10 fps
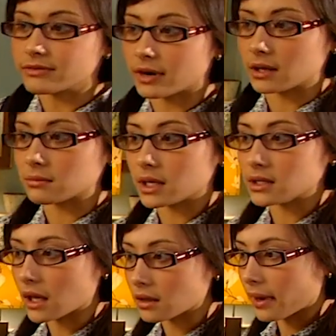always
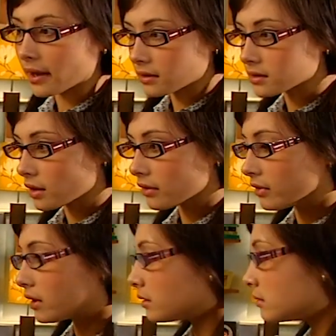finding money down the back of the
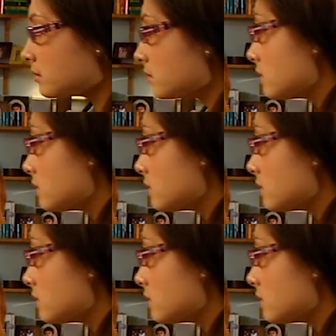sofa.